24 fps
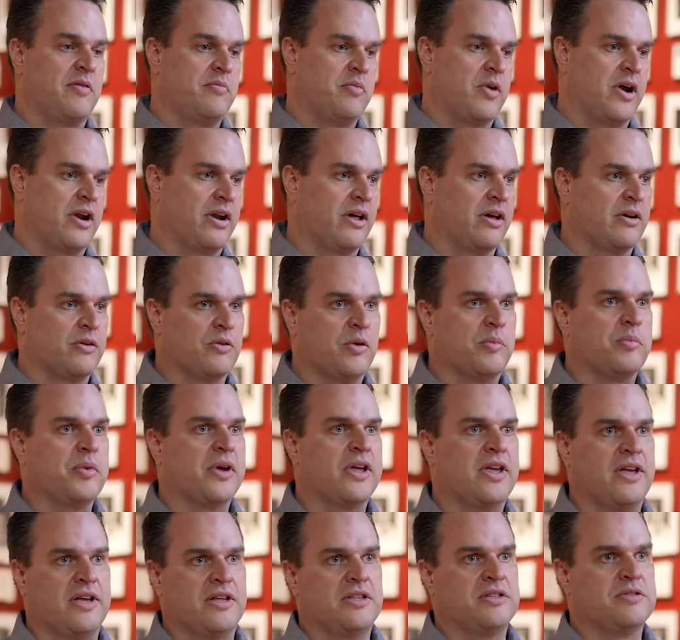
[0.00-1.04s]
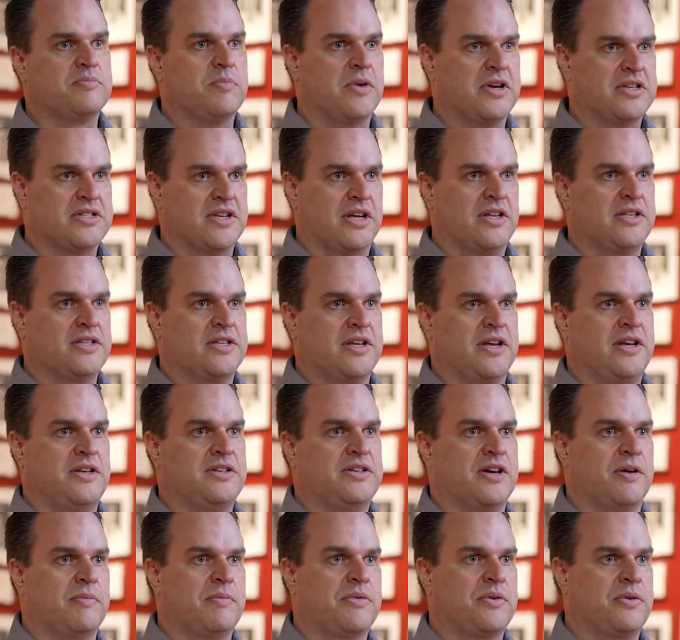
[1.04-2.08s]
brought a group of kids my son's age
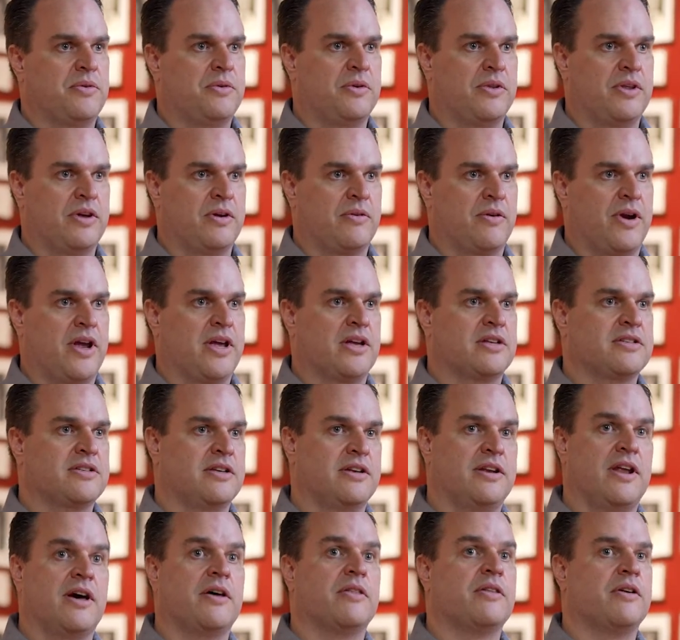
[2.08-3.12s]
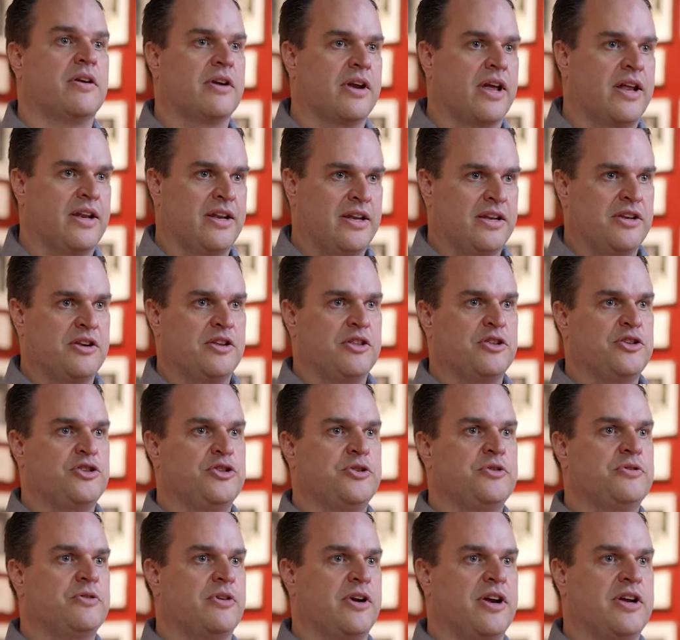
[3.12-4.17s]
up through the ranks, and now they're getting into the
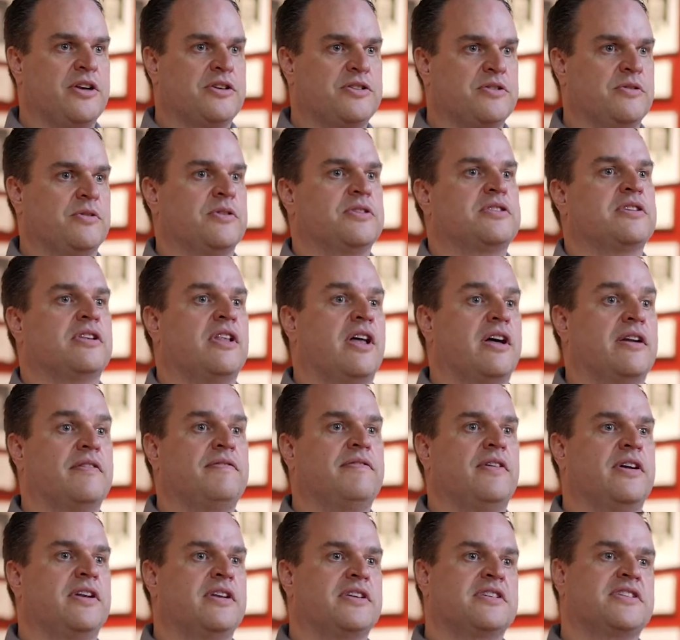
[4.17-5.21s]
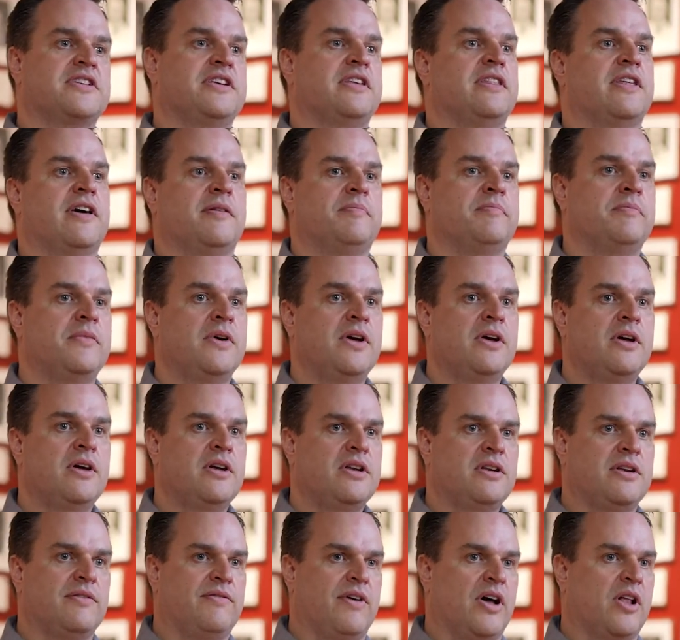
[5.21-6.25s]
junior age, so it's a lot of fun to see them
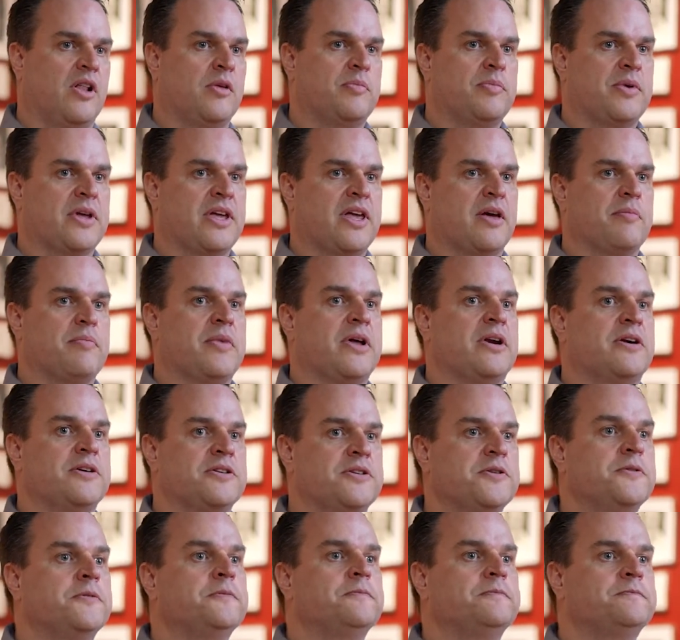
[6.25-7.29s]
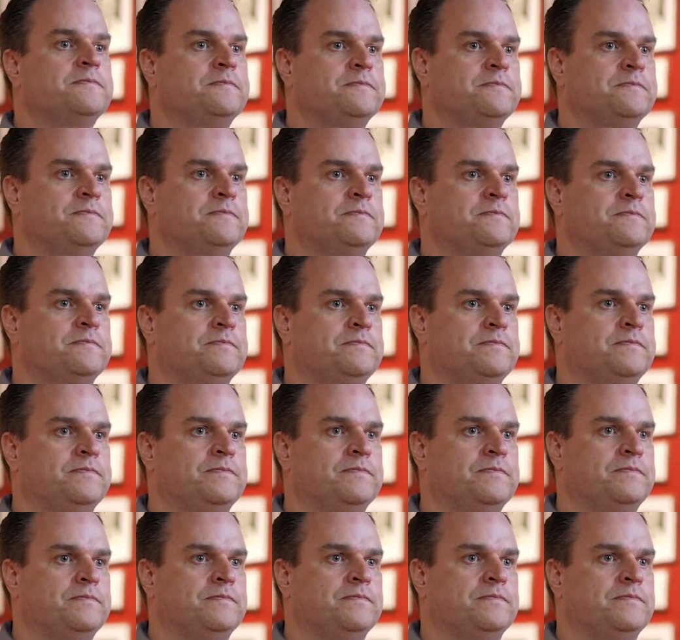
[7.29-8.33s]
develop and get better too. He will always be
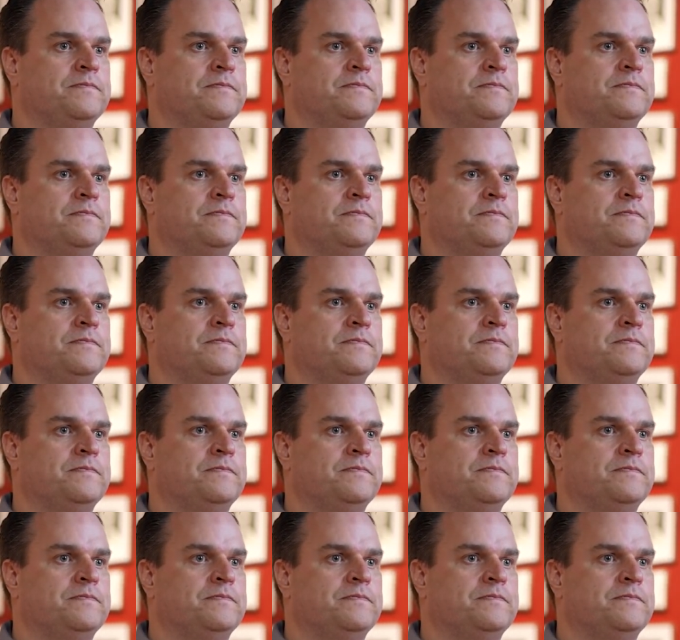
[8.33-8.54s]
remembered for